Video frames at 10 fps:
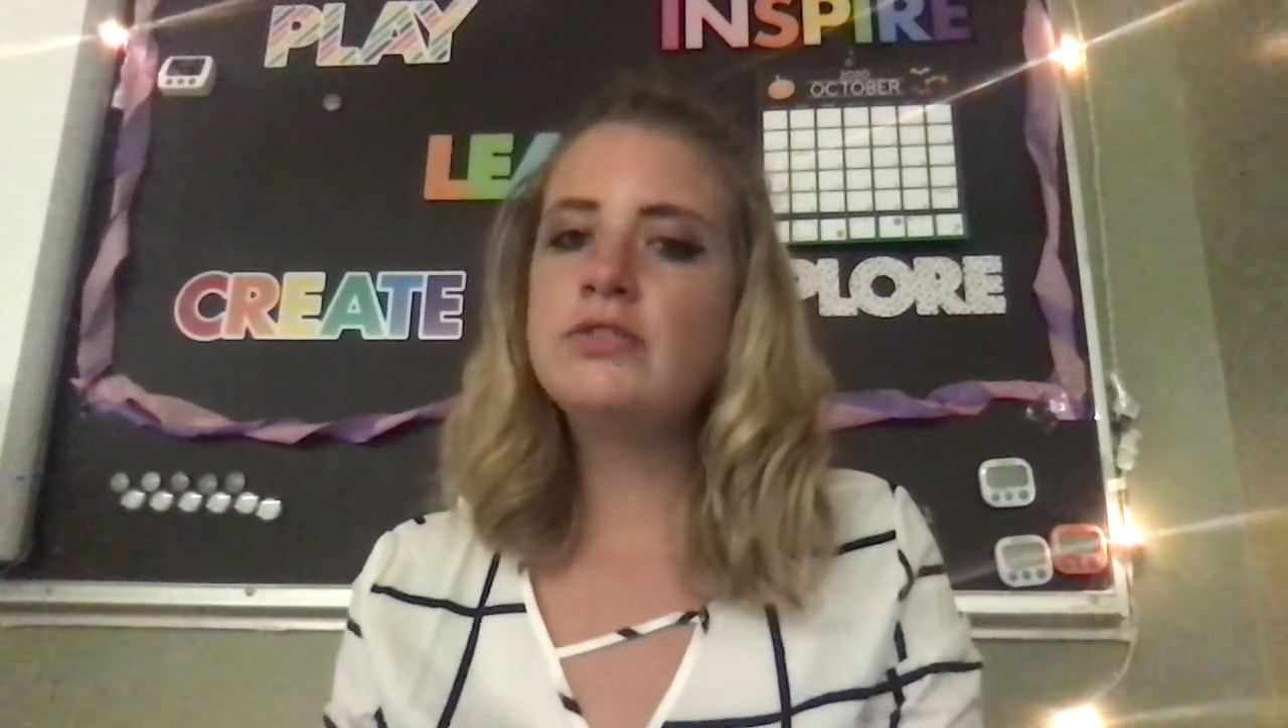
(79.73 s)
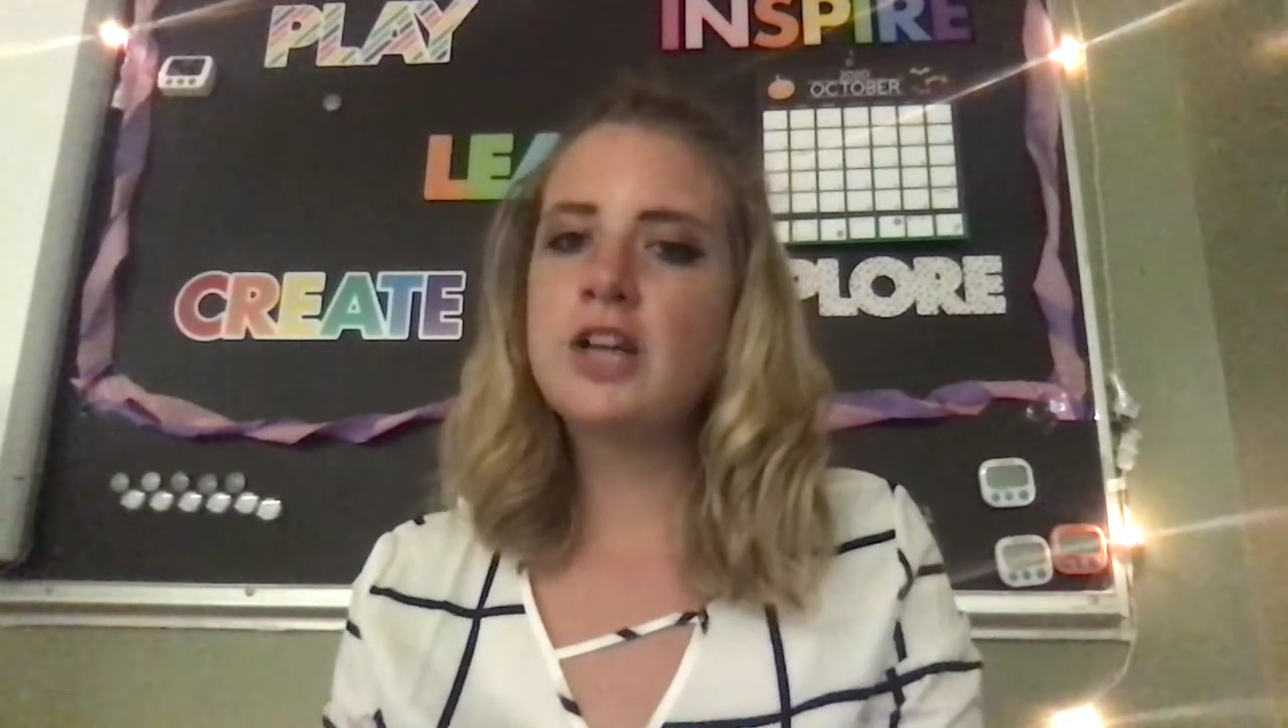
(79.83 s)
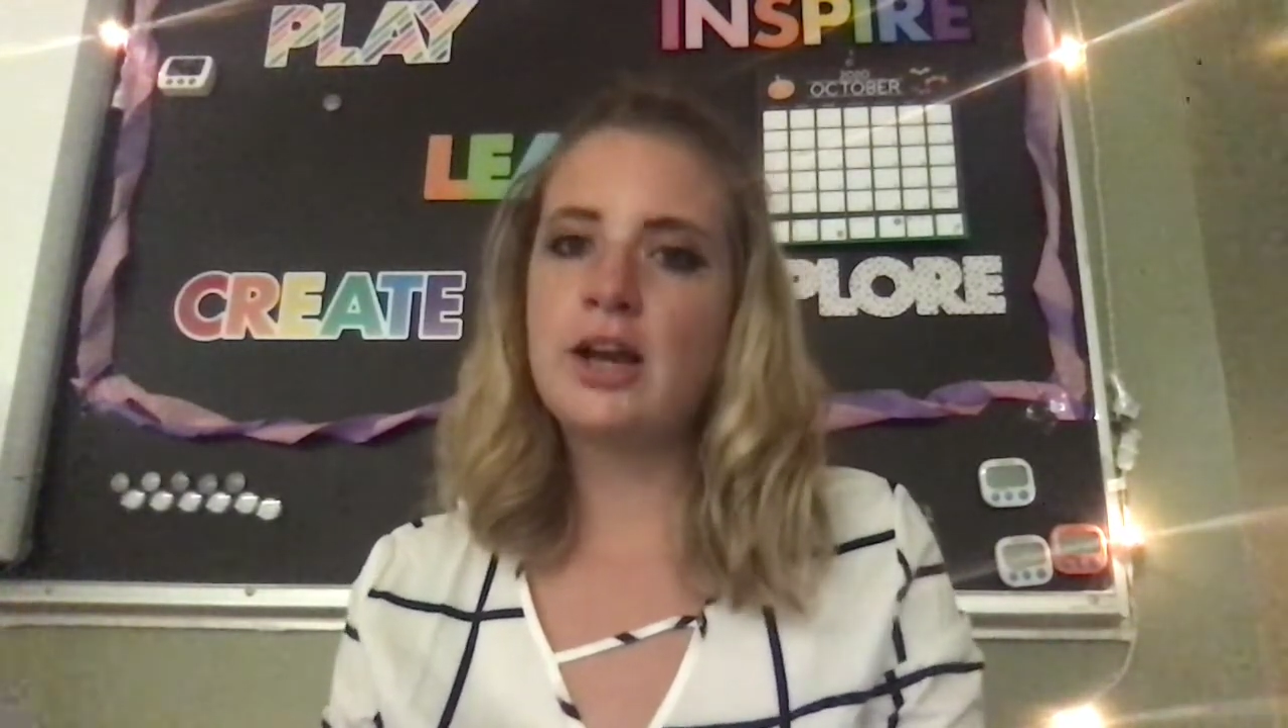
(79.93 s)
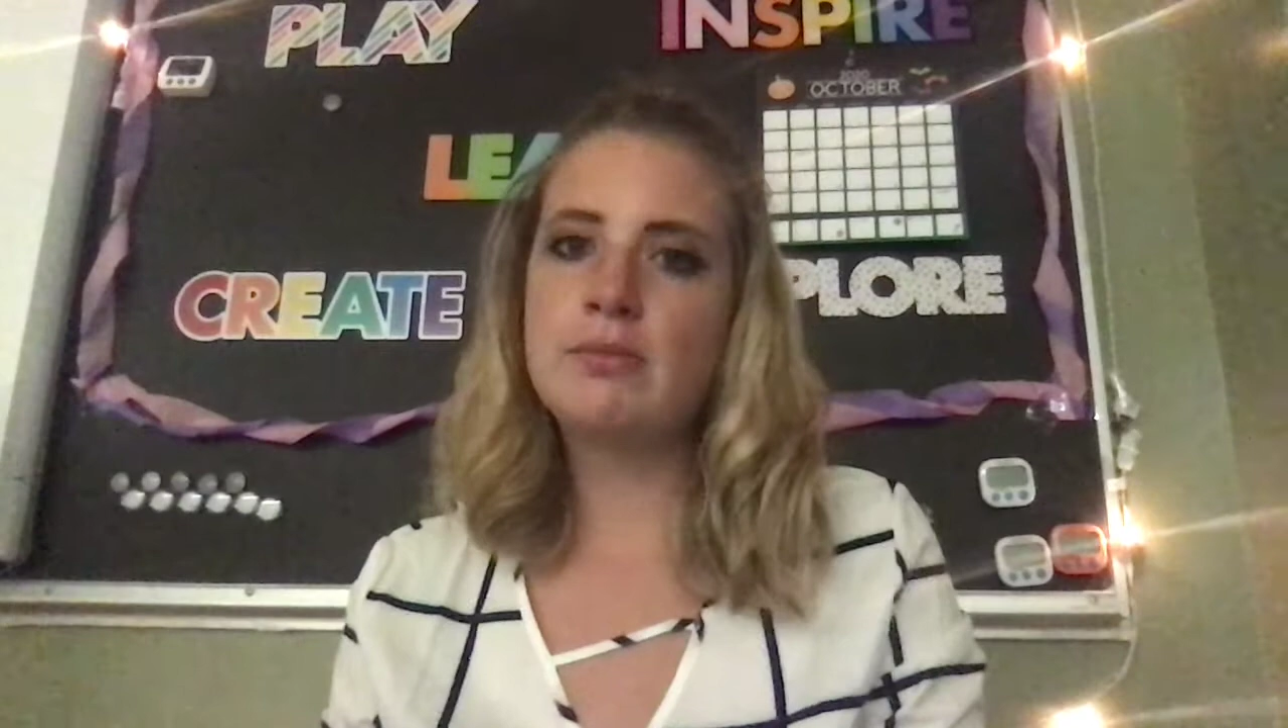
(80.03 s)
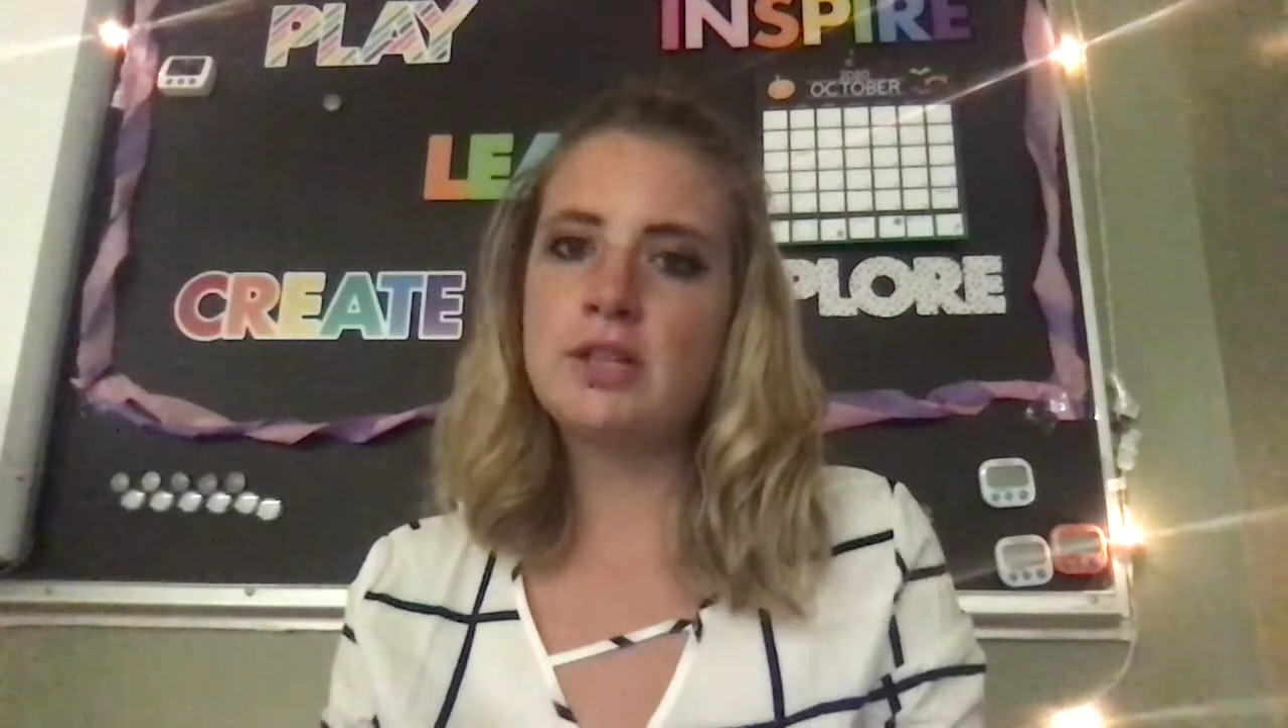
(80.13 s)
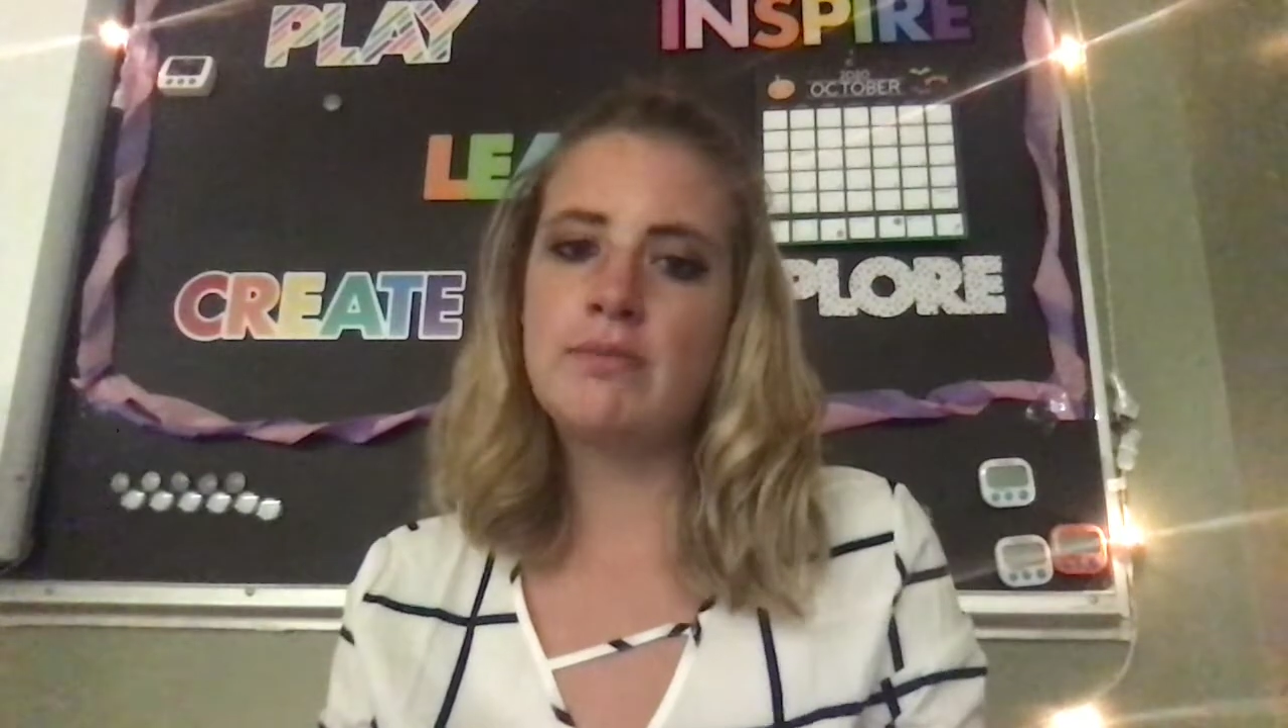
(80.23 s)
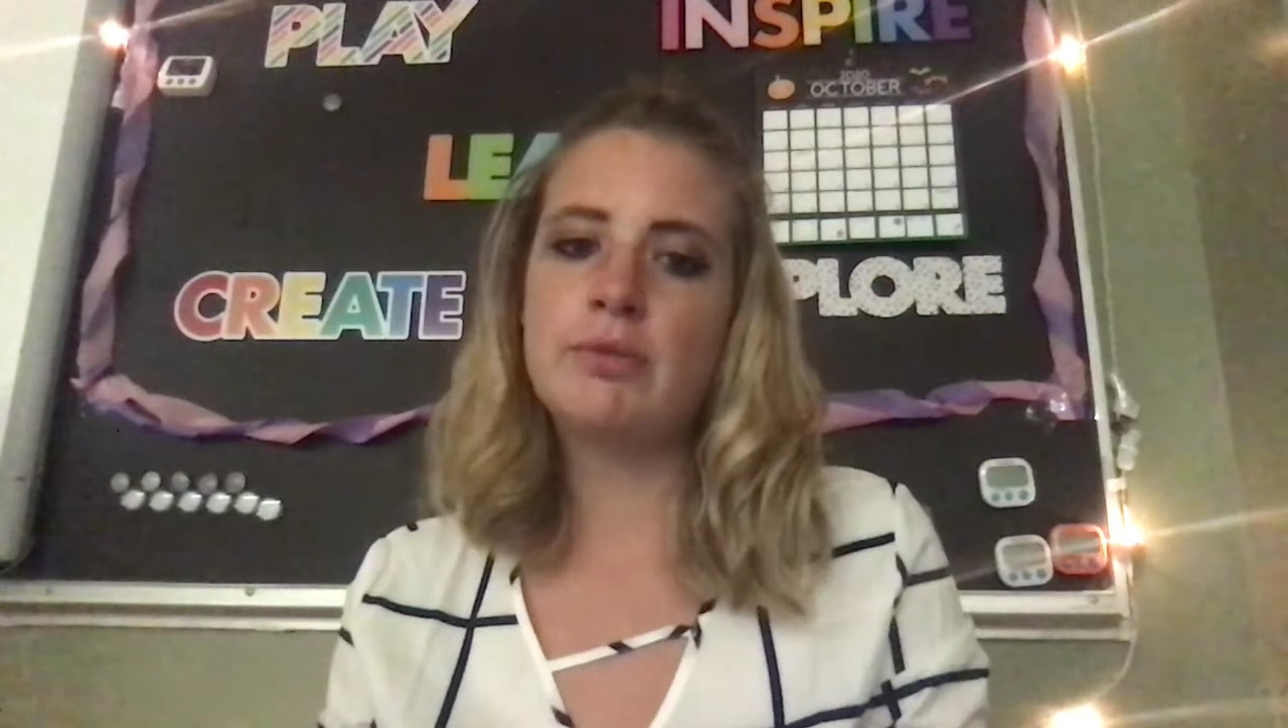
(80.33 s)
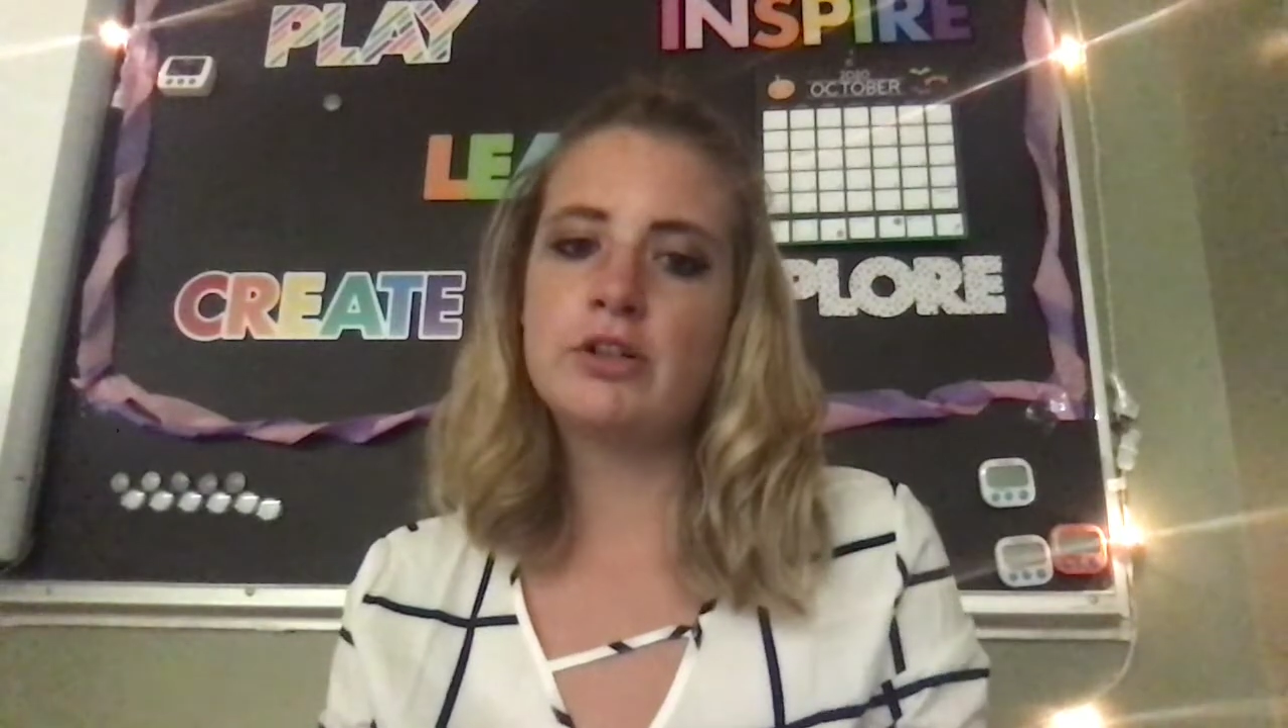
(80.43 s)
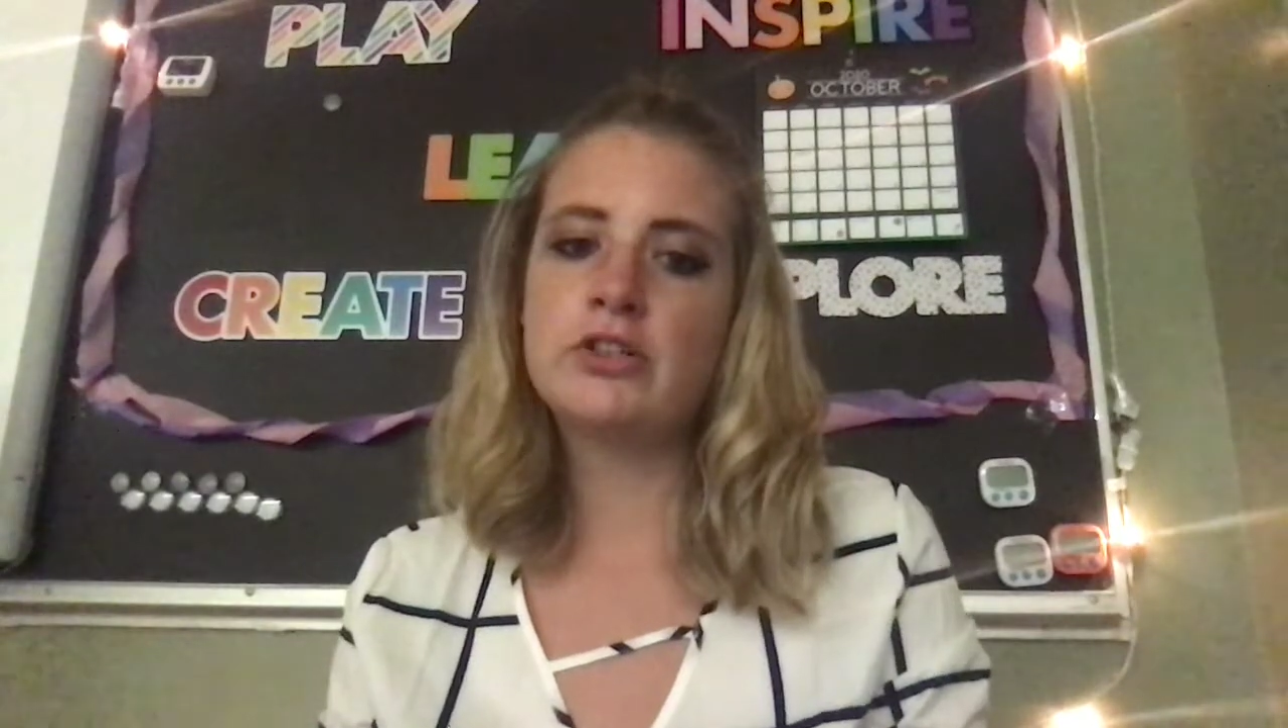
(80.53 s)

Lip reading: times in books,